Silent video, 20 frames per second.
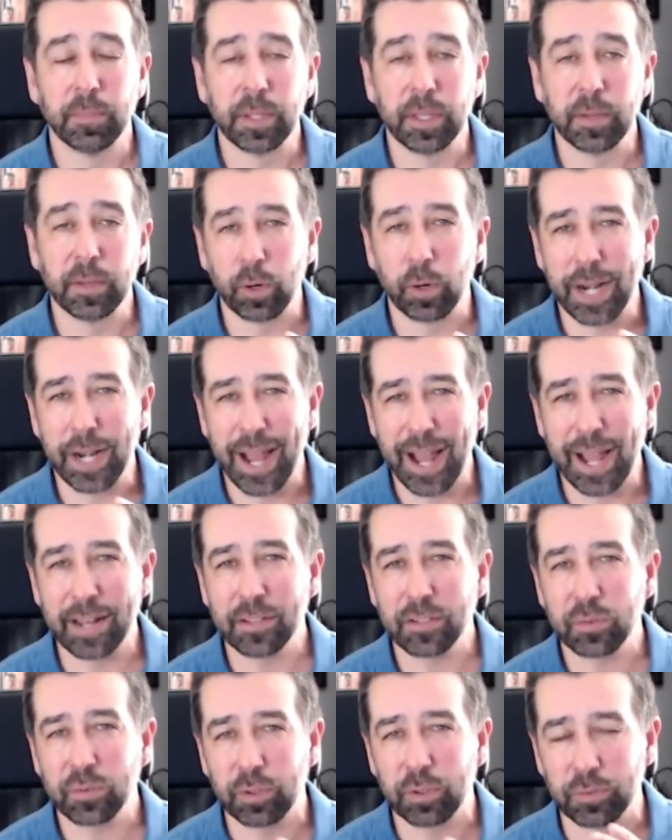if we're
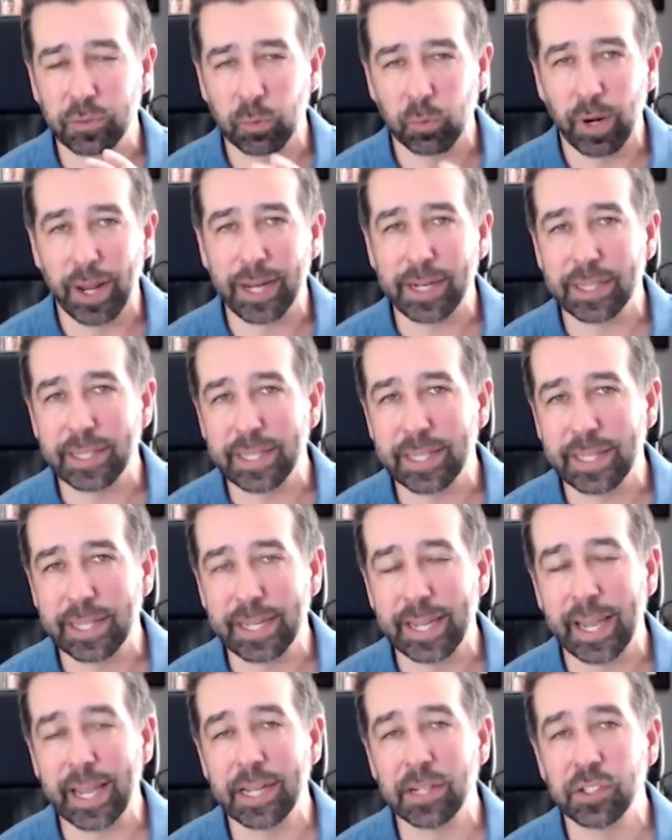not sort of directly
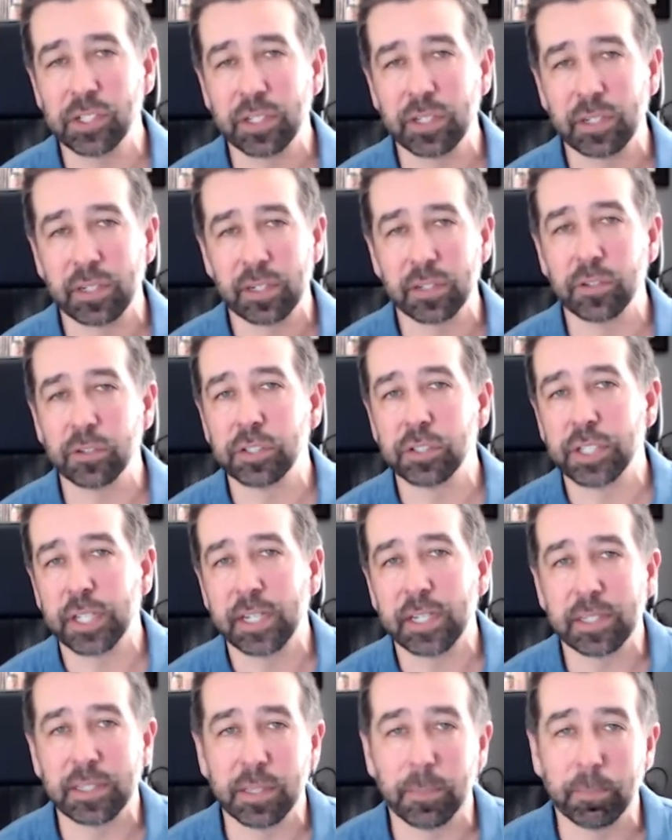engaging and
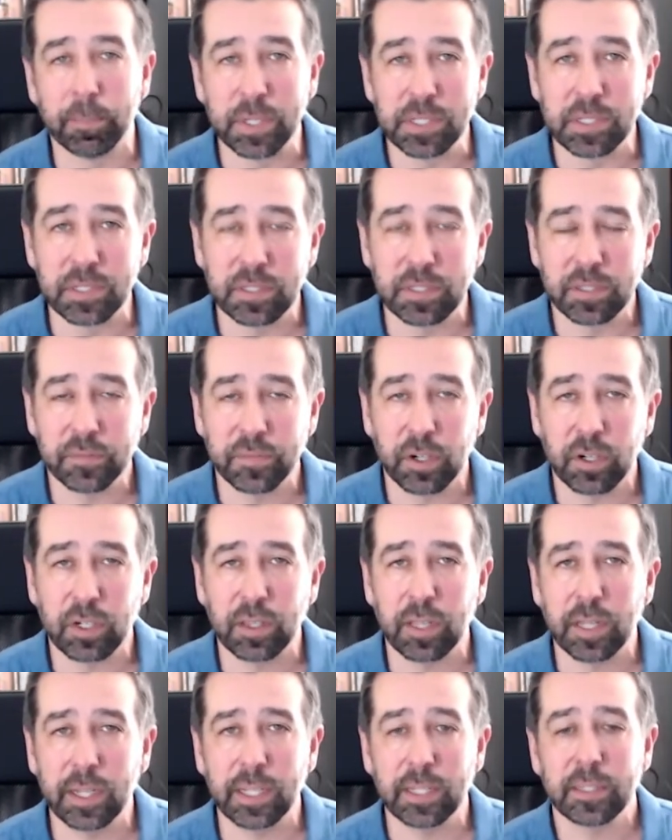understanding the business of our
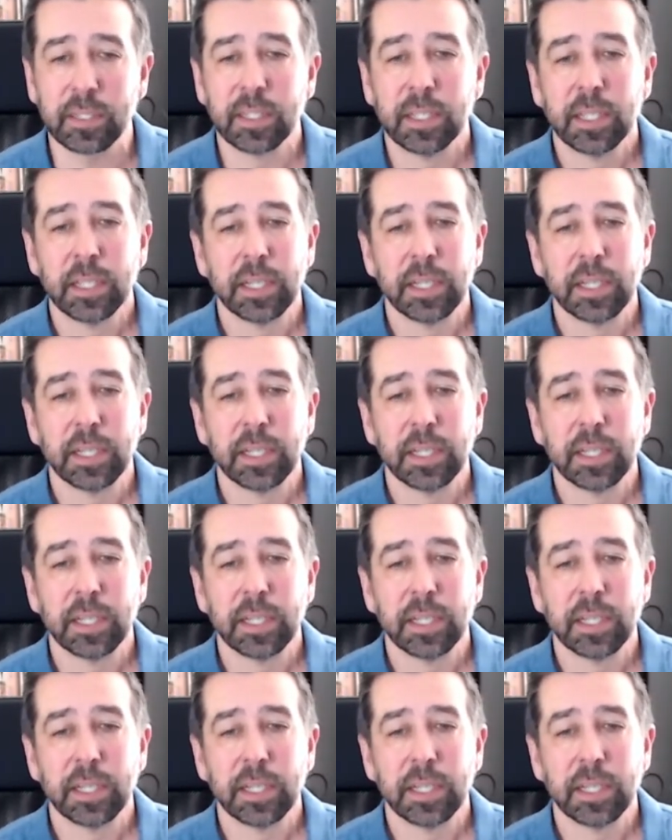client,